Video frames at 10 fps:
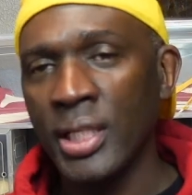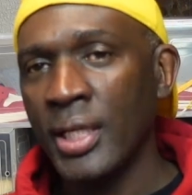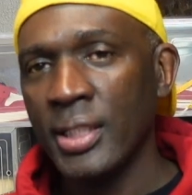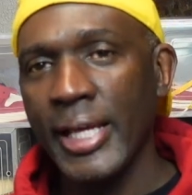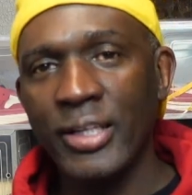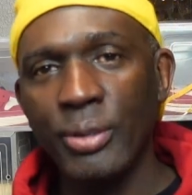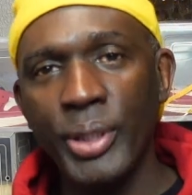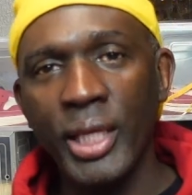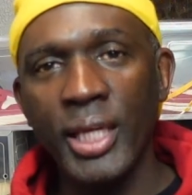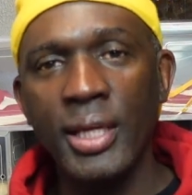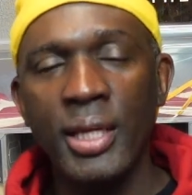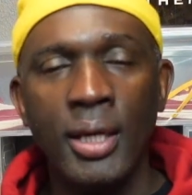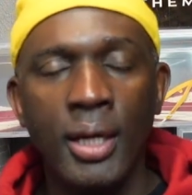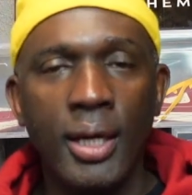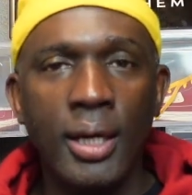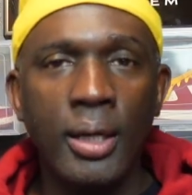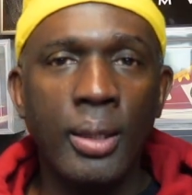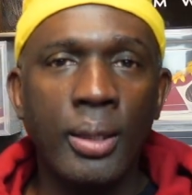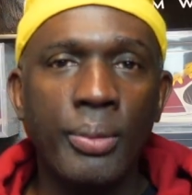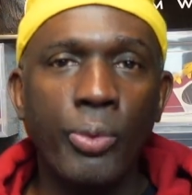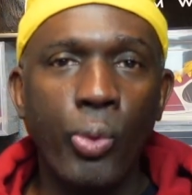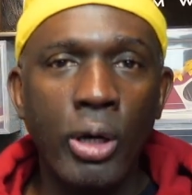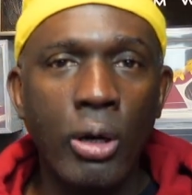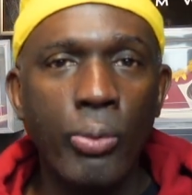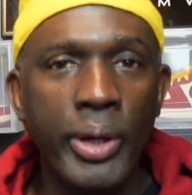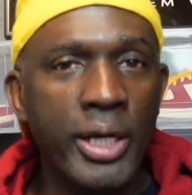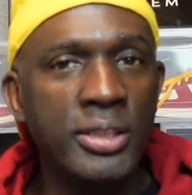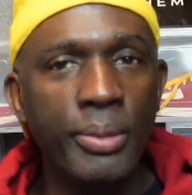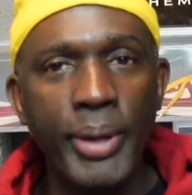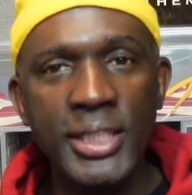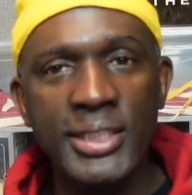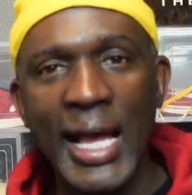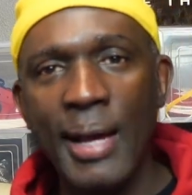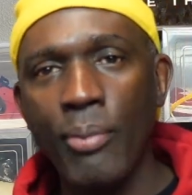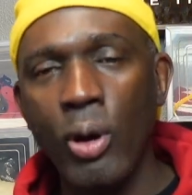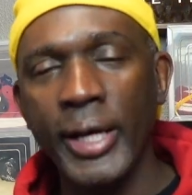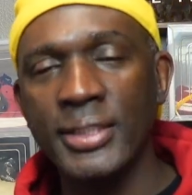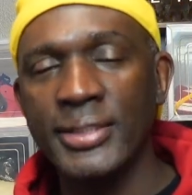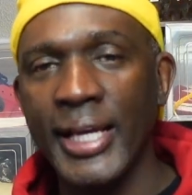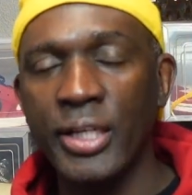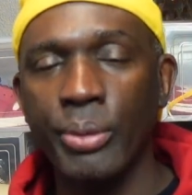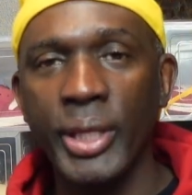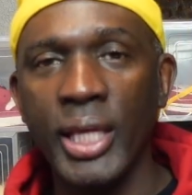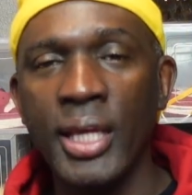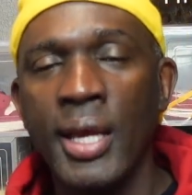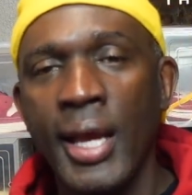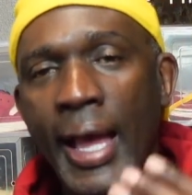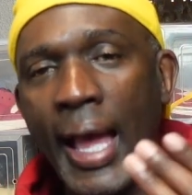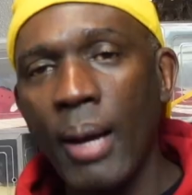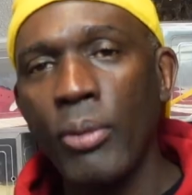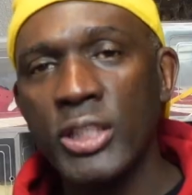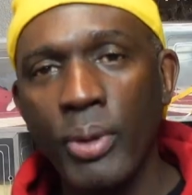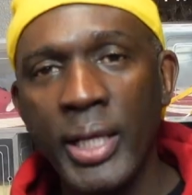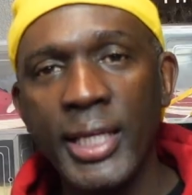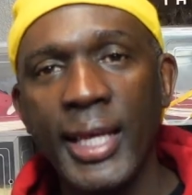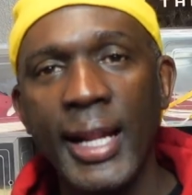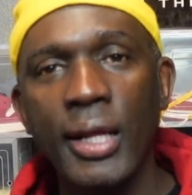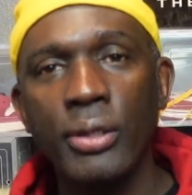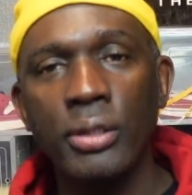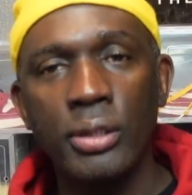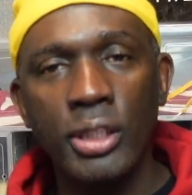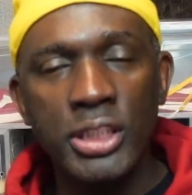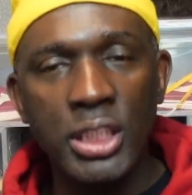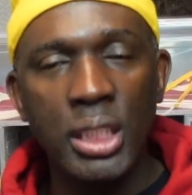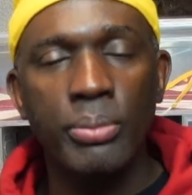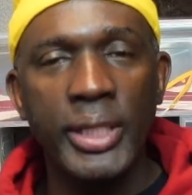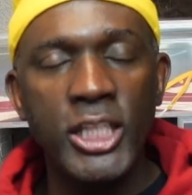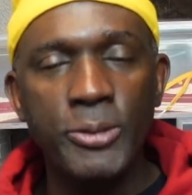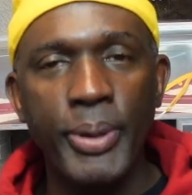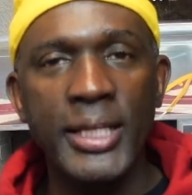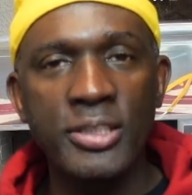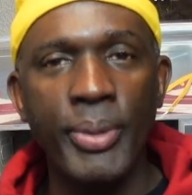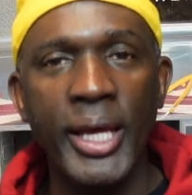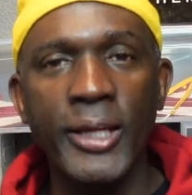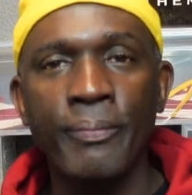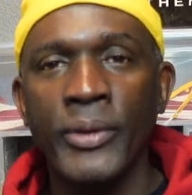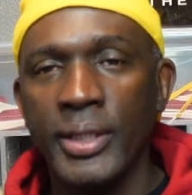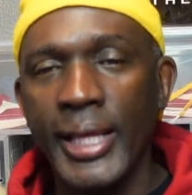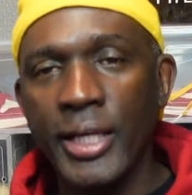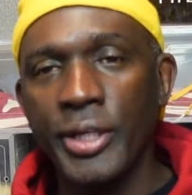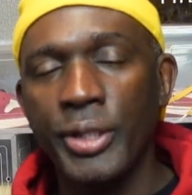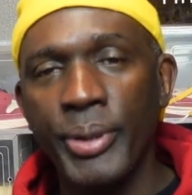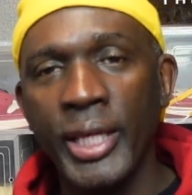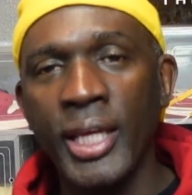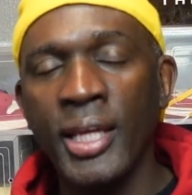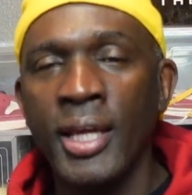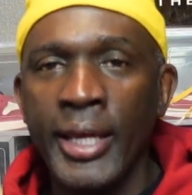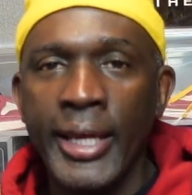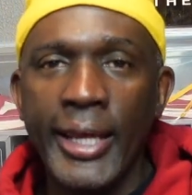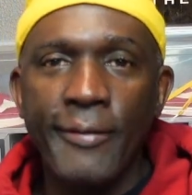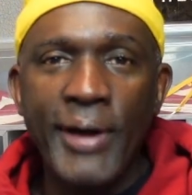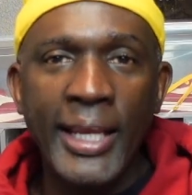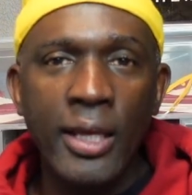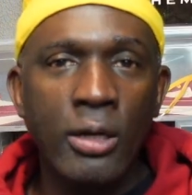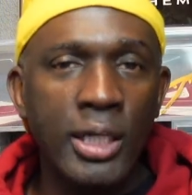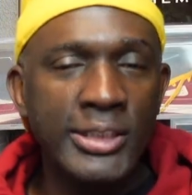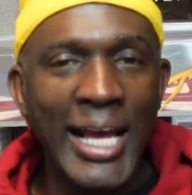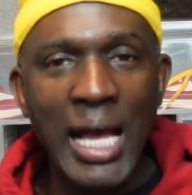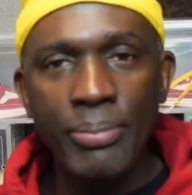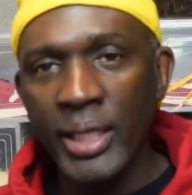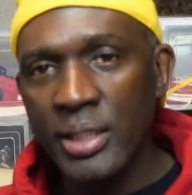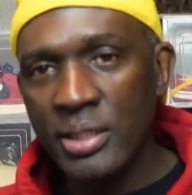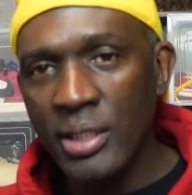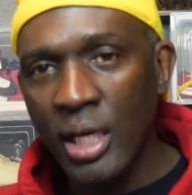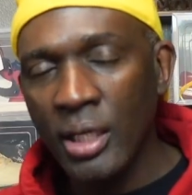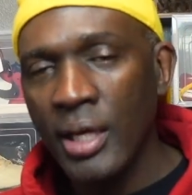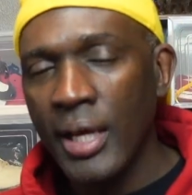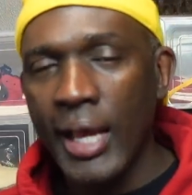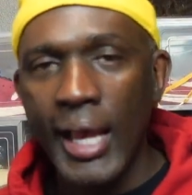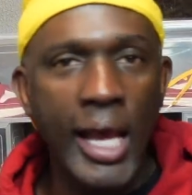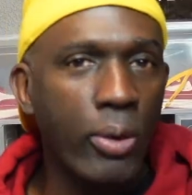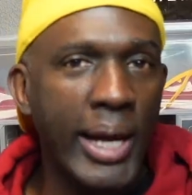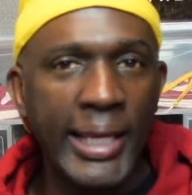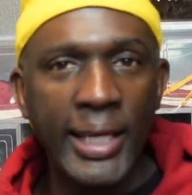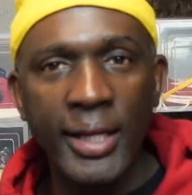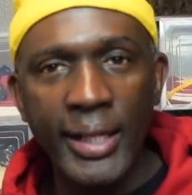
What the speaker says: That could be where's the best job markets. That could be how much money can I legitimately expect to make. That could be if I get on a job and get stuck, how do I get